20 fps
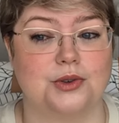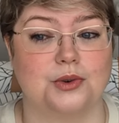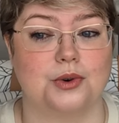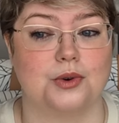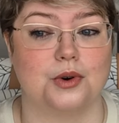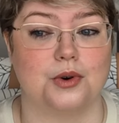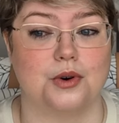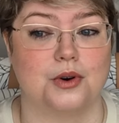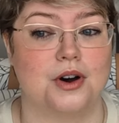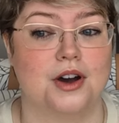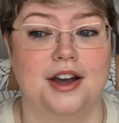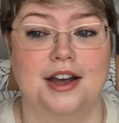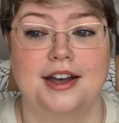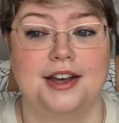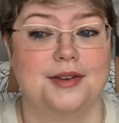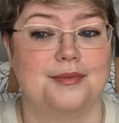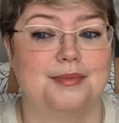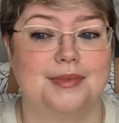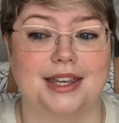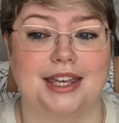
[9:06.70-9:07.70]
or
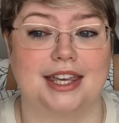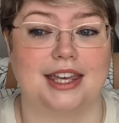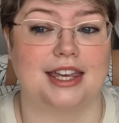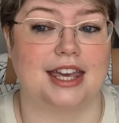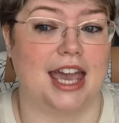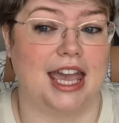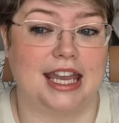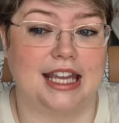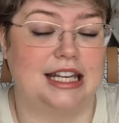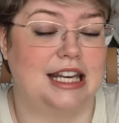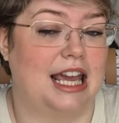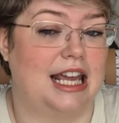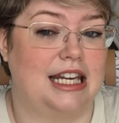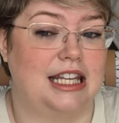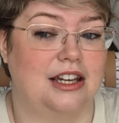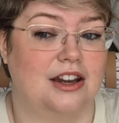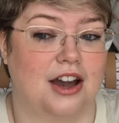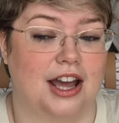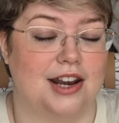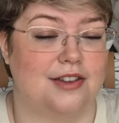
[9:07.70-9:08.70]
gain any
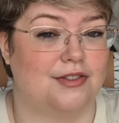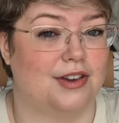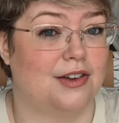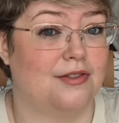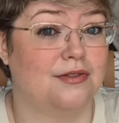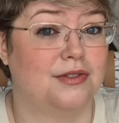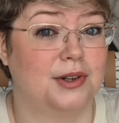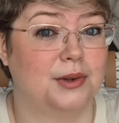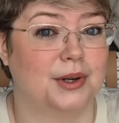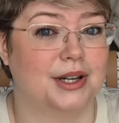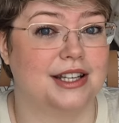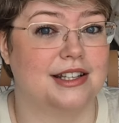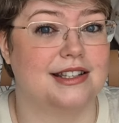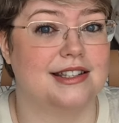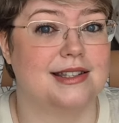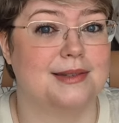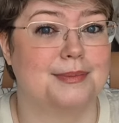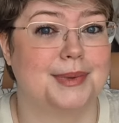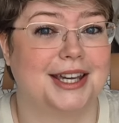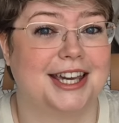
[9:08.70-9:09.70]
kind of
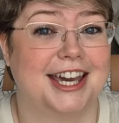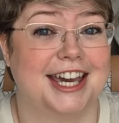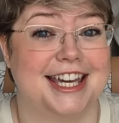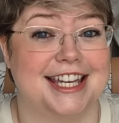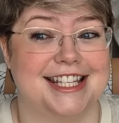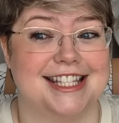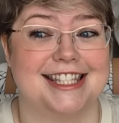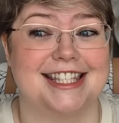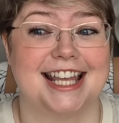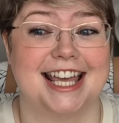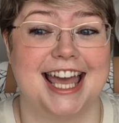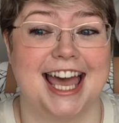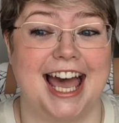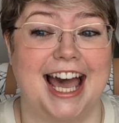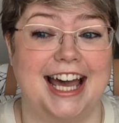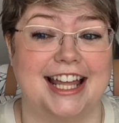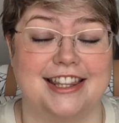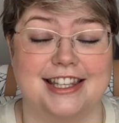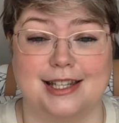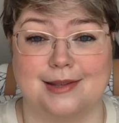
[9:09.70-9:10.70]
influence because
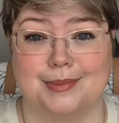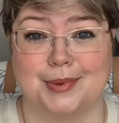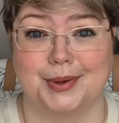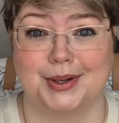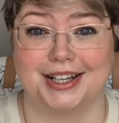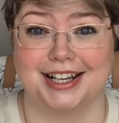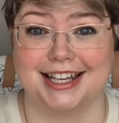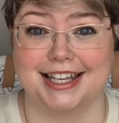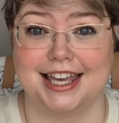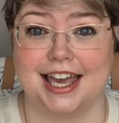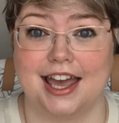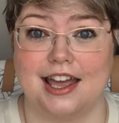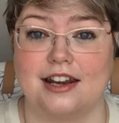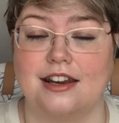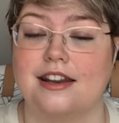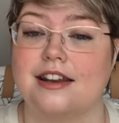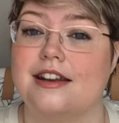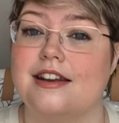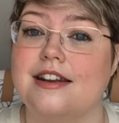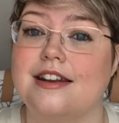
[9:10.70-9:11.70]
at this point, again,
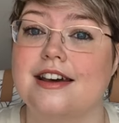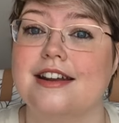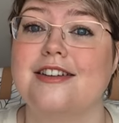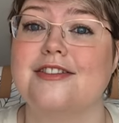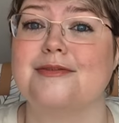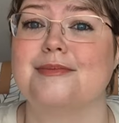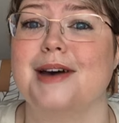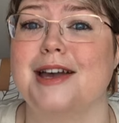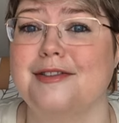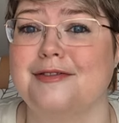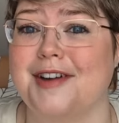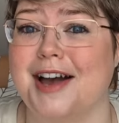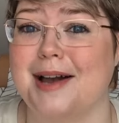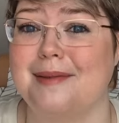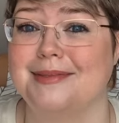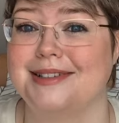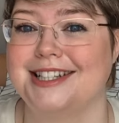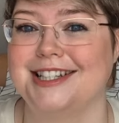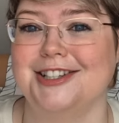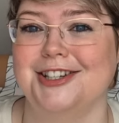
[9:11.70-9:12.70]
none of my
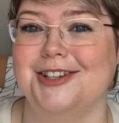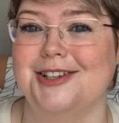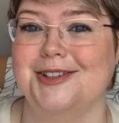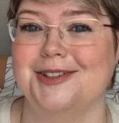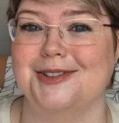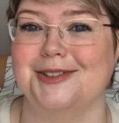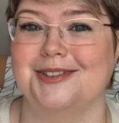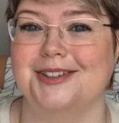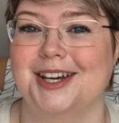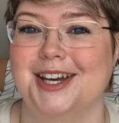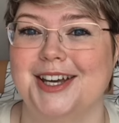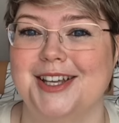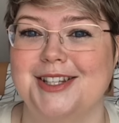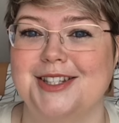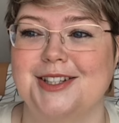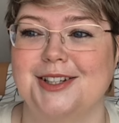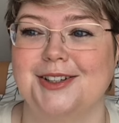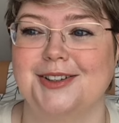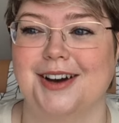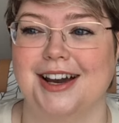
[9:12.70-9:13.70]
family knew,
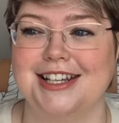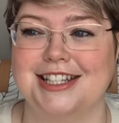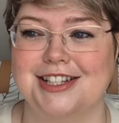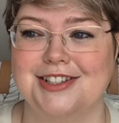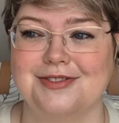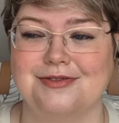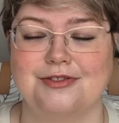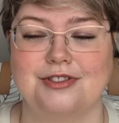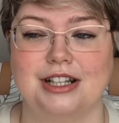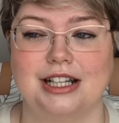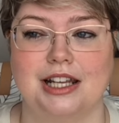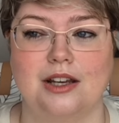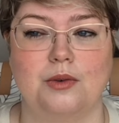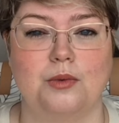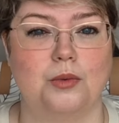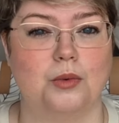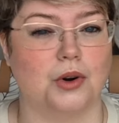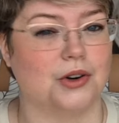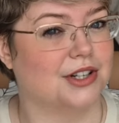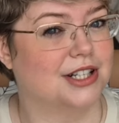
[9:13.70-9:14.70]
so I didn't really
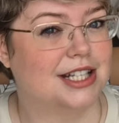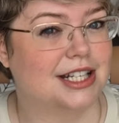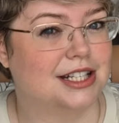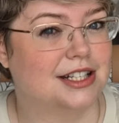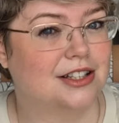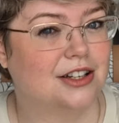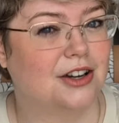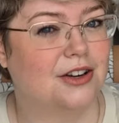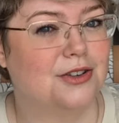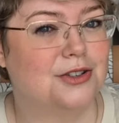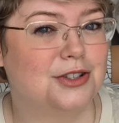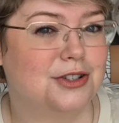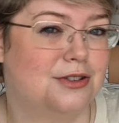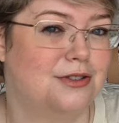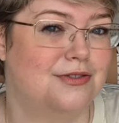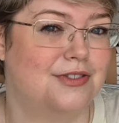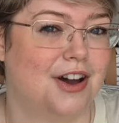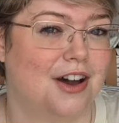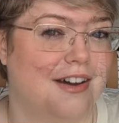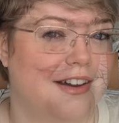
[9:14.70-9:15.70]
want it to go too
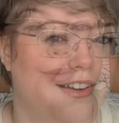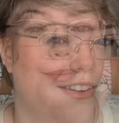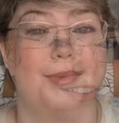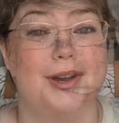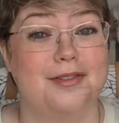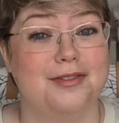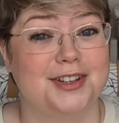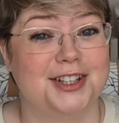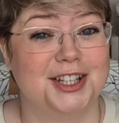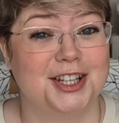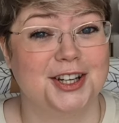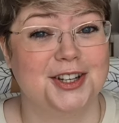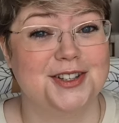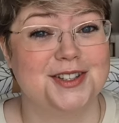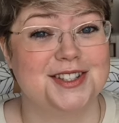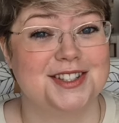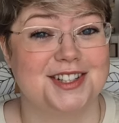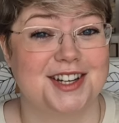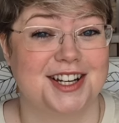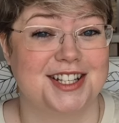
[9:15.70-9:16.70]
far. My videos
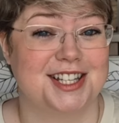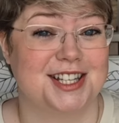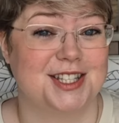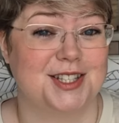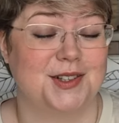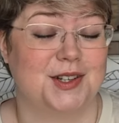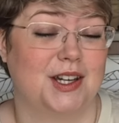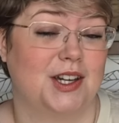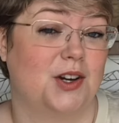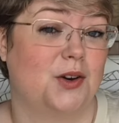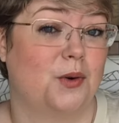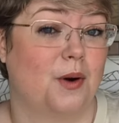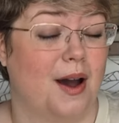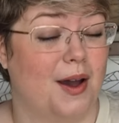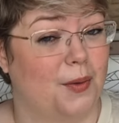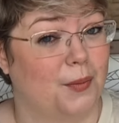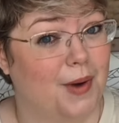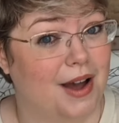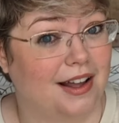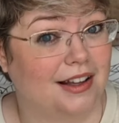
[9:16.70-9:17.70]
started doing
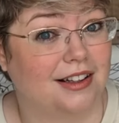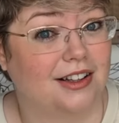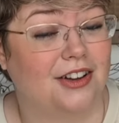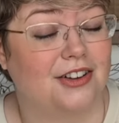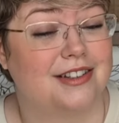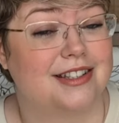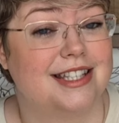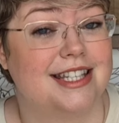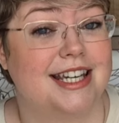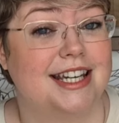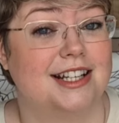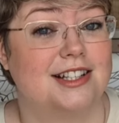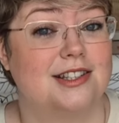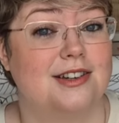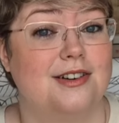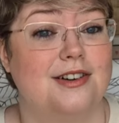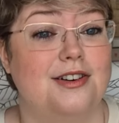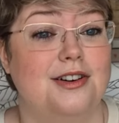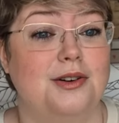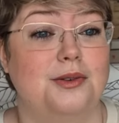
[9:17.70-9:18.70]
quite well on
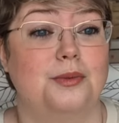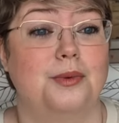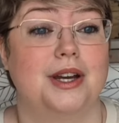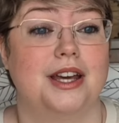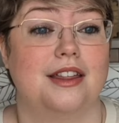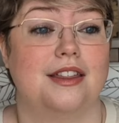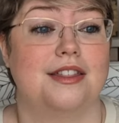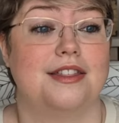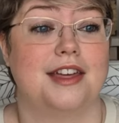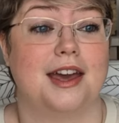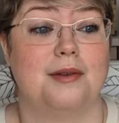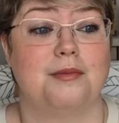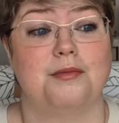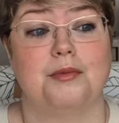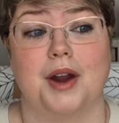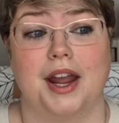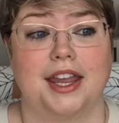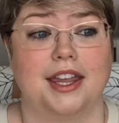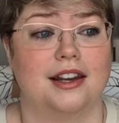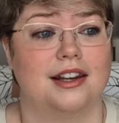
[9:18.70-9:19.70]
TikTok, with them
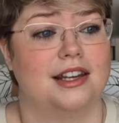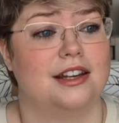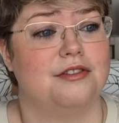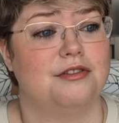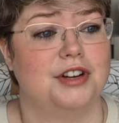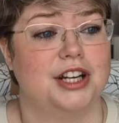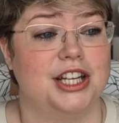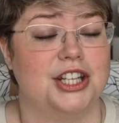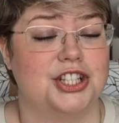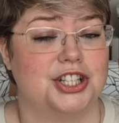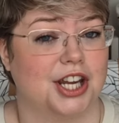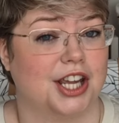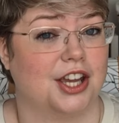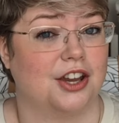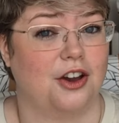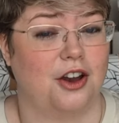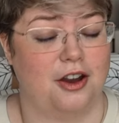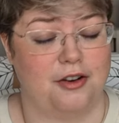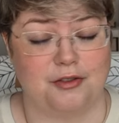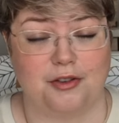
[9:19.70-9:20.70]
regularly
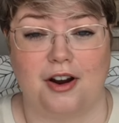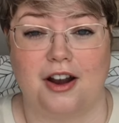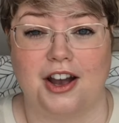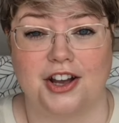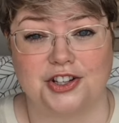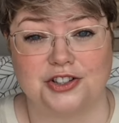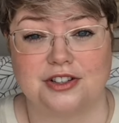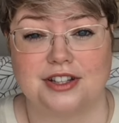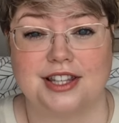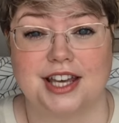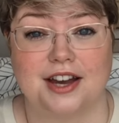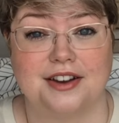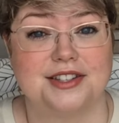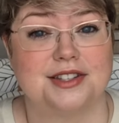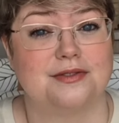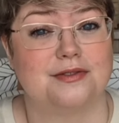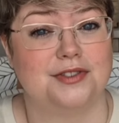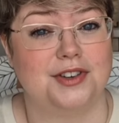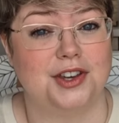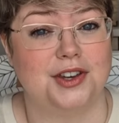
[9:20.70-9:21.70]
reaching over
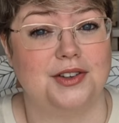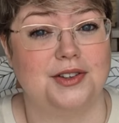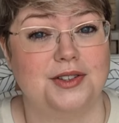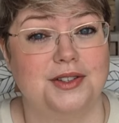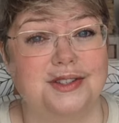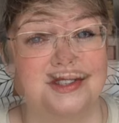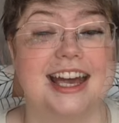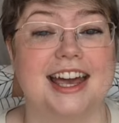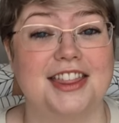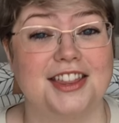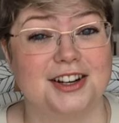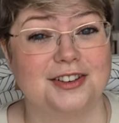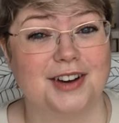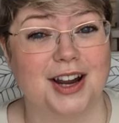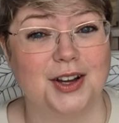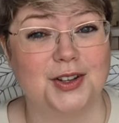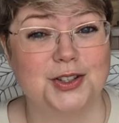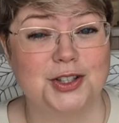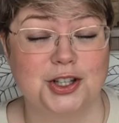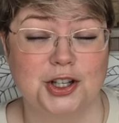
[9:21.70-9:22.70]
100,000 views. And then
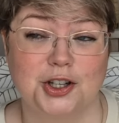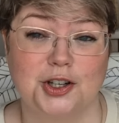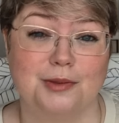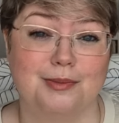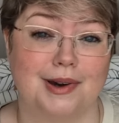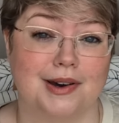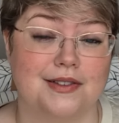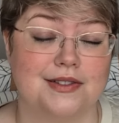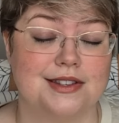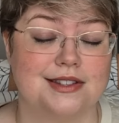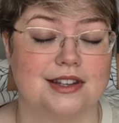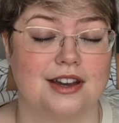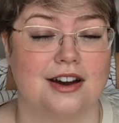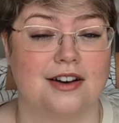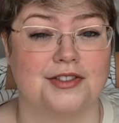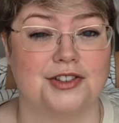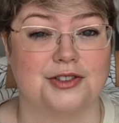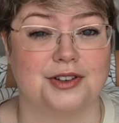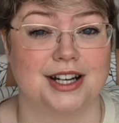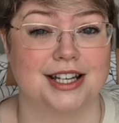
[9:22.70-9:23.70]
around two months
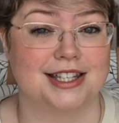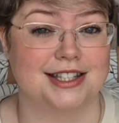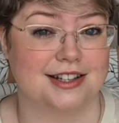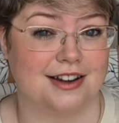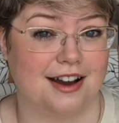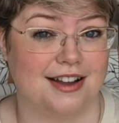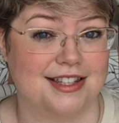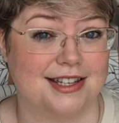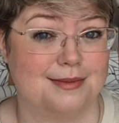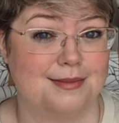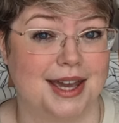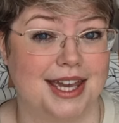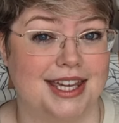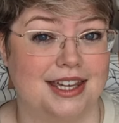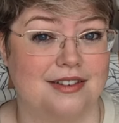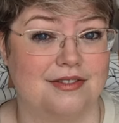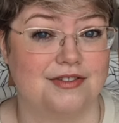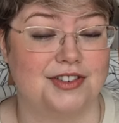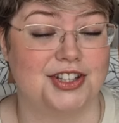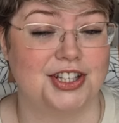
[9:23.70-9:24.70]
after I started
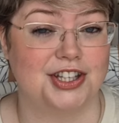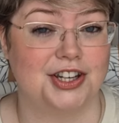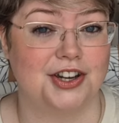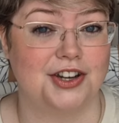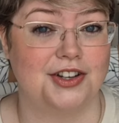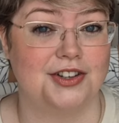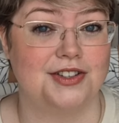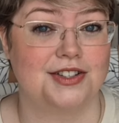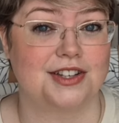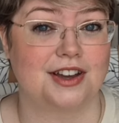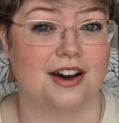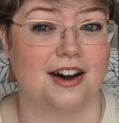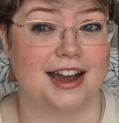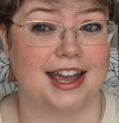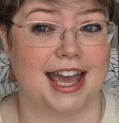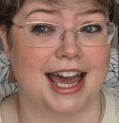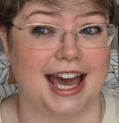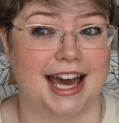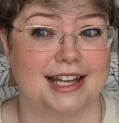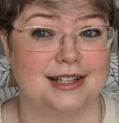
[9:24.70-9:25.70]
making videos, I
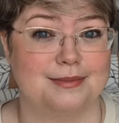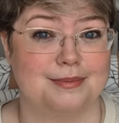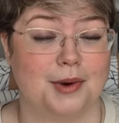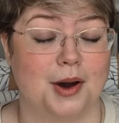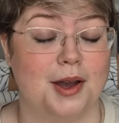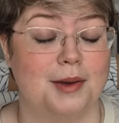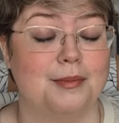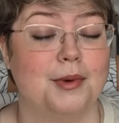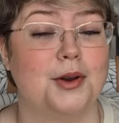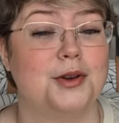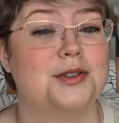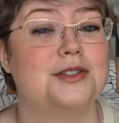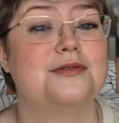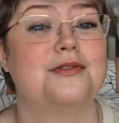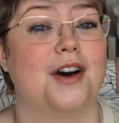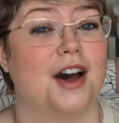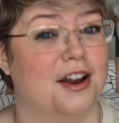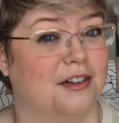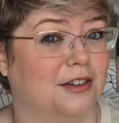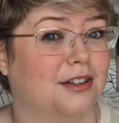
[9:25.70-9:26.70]
had my most
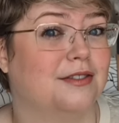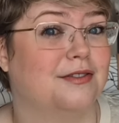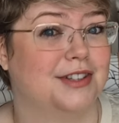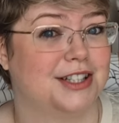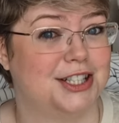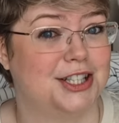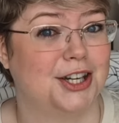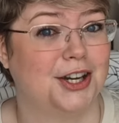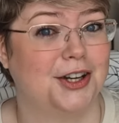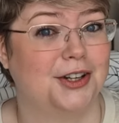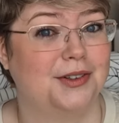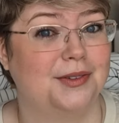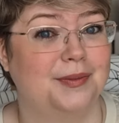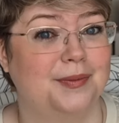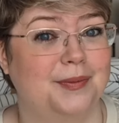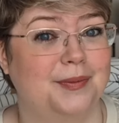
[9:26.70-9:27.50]
viral video.